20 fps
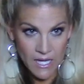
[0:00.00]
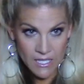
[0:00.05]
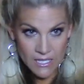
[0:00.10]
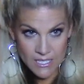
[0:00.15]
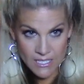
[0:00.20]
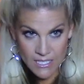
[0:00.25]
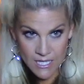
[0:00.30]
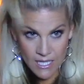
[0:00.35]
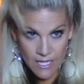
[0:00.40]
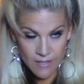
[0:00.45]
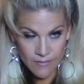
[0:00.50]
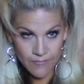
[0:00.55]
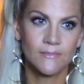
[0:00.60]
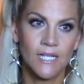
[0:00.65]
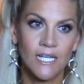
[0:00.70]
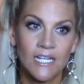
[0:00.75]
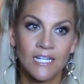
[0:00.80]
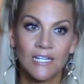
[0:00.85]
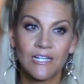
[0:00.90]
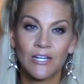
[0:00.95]
in the day?
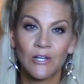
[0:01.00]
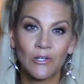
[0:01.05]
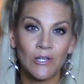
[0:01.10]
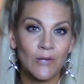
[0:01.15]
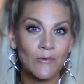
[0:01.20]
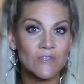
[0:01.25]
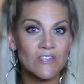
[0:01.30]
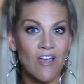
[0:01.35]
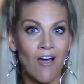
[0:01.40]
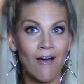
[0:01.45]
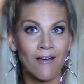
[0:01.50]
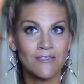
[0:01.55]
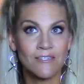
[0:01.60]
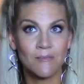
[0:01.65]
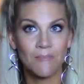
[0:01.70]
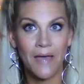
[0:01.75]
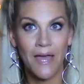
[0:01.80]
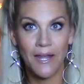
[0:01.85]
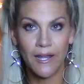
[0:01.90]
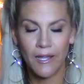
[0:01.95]
I clearly was
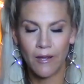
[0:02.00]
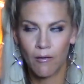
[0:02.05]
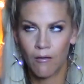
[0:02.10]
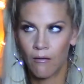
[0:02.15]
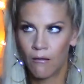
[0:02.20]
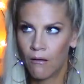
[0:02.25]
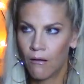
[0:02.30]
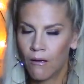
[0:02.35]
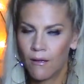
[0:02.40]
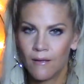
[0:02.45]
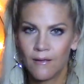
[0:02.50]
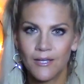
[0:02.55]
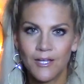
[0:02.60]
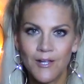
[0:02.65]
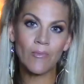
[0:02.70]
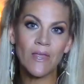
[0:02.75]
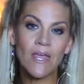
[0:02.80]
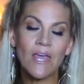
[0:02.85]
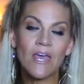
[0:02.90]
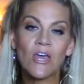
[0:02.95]
awesome at it.
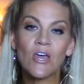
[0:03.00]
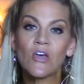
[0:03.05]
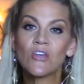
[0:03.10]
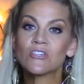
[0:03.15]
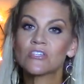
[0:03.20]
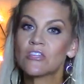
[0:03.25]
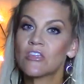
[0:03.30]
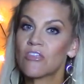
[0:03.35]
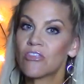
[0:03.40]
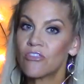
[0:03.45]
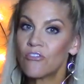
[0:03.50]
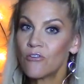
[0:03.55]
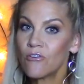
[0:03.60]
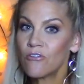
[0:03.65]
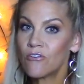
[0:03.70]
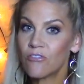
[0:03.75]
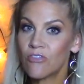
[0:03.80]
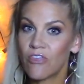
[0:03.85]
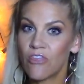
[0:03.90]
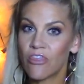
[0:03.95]
So the third